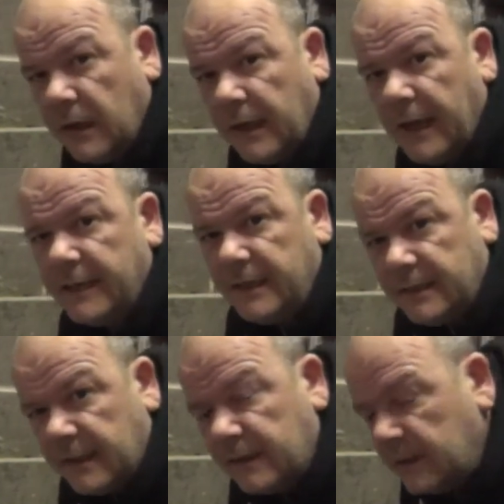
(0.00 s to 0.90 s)

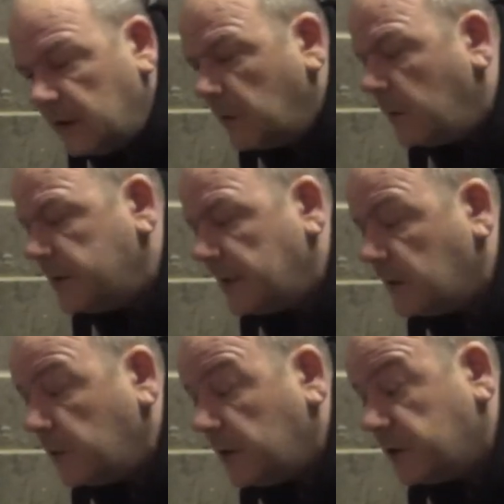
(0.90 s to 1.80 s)
anything, you always end up
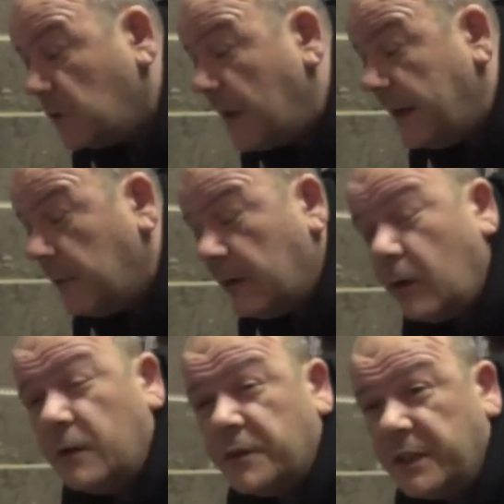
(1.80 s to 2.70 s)
with loads of wire, where
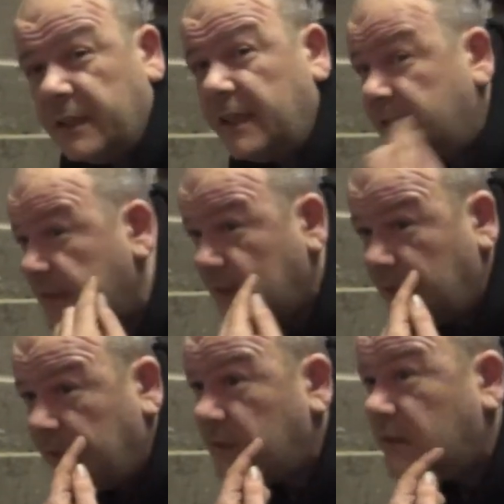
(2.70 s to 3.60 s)
all that it needs is it
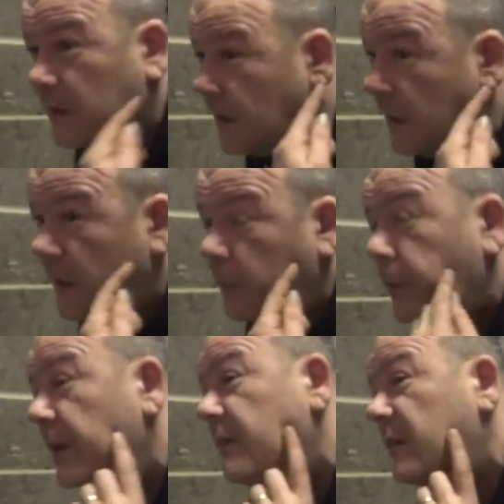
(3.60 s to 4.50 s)
needs to
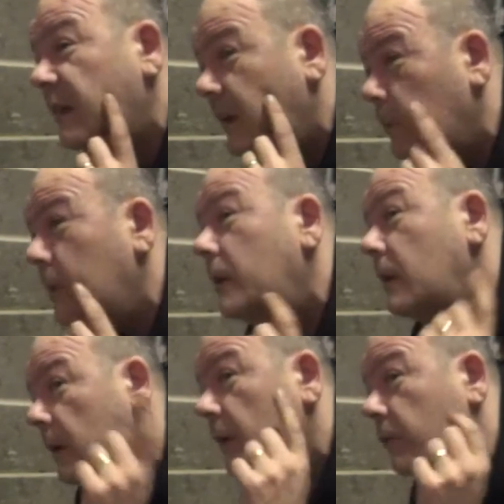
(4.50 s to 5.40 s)
be into the helmet
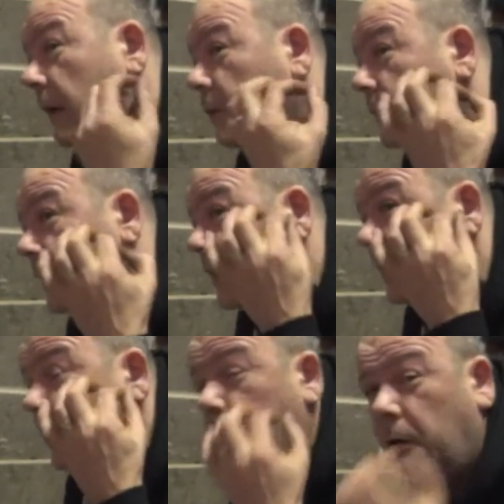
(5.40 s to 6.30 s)
and round in a
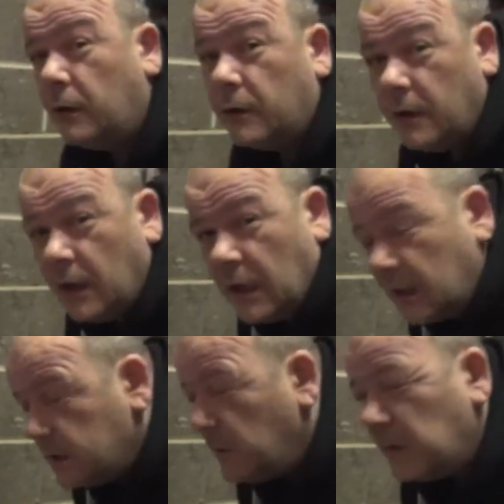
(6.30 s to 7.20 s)
little plug,
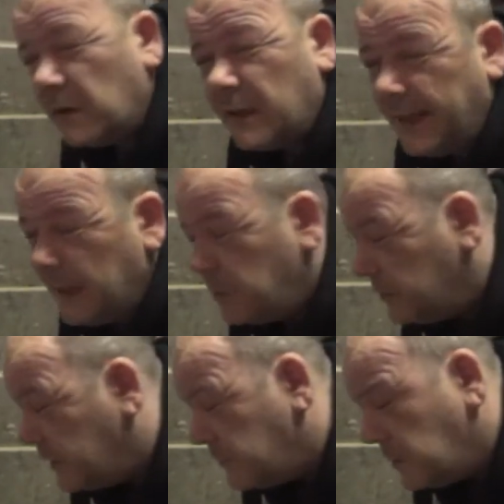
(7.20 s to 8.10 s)
so you haven't got
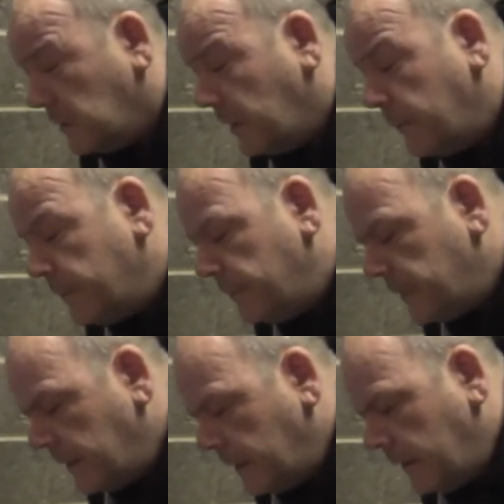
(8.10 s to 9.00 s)
cables everywhere.
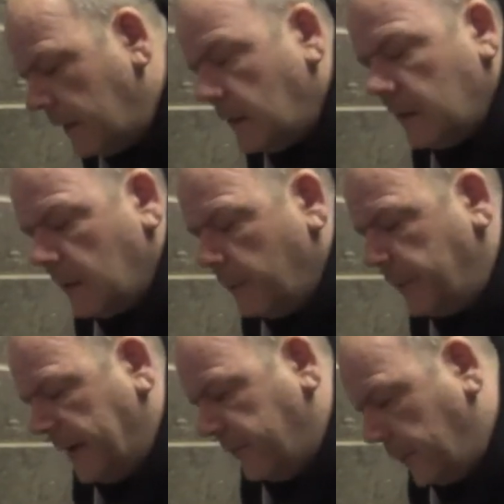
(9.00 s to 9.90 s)

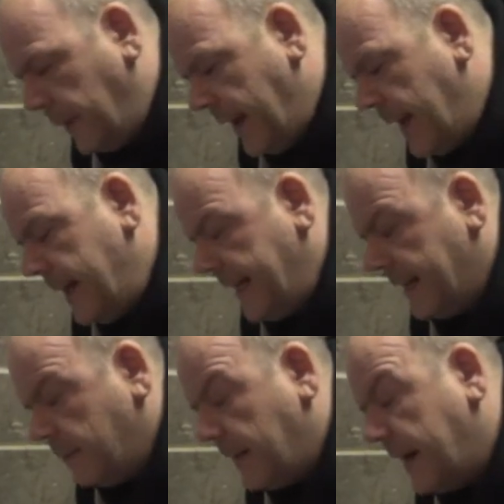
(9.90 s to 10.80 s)
Bit of a pet
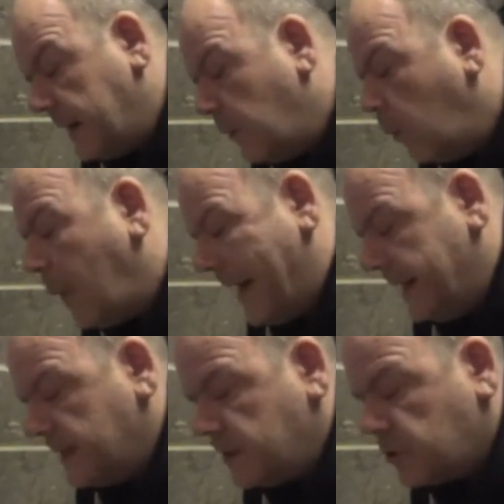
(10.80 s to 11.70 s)
hate of mine,
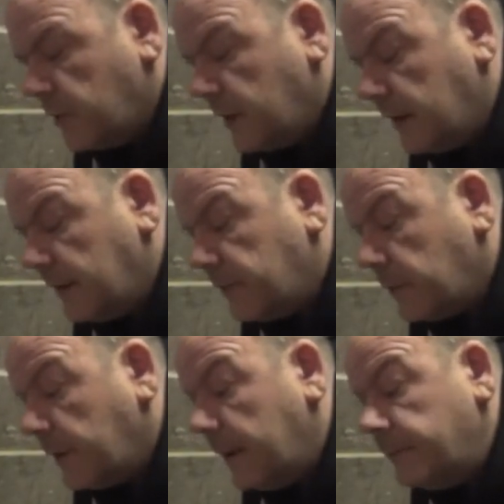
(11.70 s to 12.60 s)
wires trailing
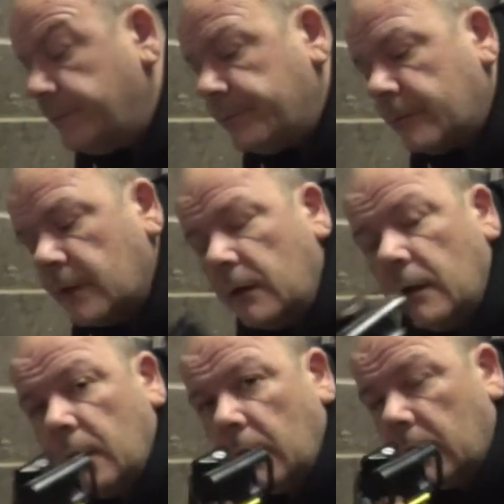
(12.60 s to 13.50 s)
everywhere.
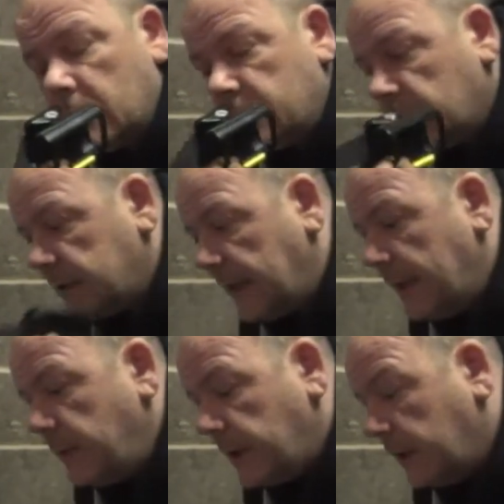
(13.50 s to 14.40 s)
So there
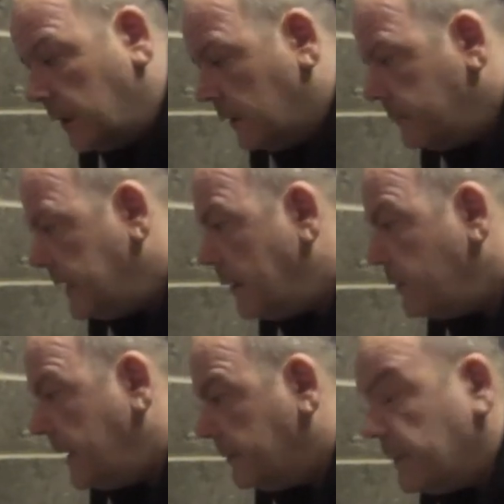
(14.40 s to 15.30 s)
we go. Now then,